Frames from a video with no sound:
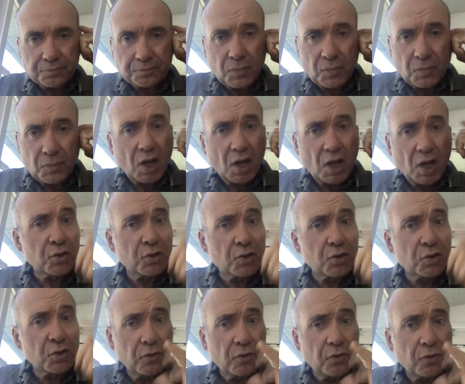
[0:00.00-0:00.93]
So if
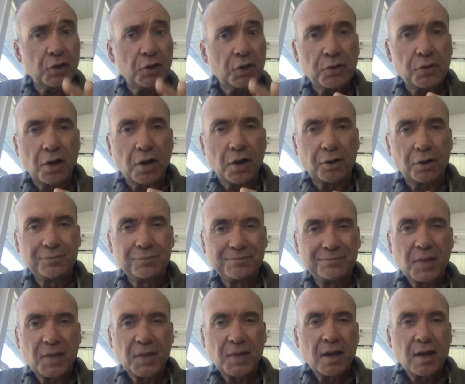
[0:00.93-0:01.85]
you don't know,
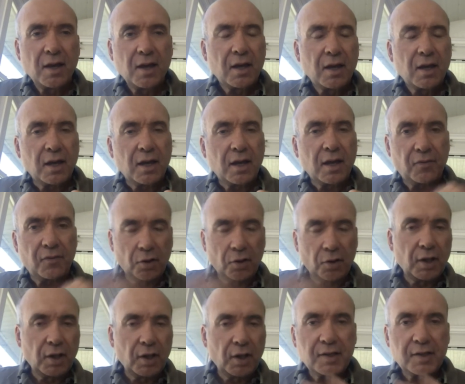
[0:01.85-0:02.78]
if you're
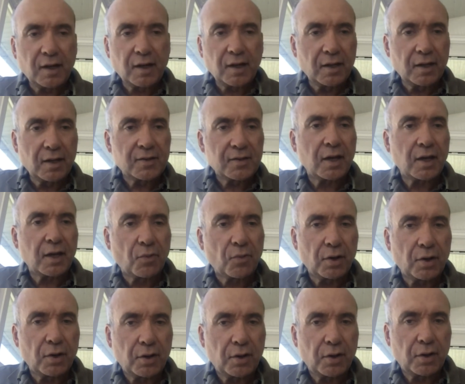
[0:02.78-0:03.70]
listening to this anywhere
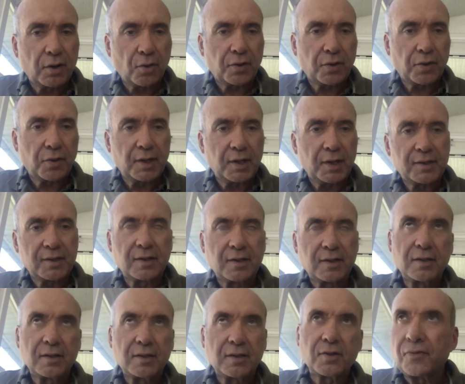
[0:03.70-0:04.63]
in the Northeast,
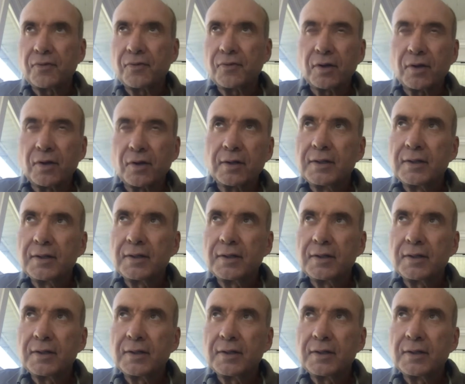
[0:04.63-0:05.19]
so if you're,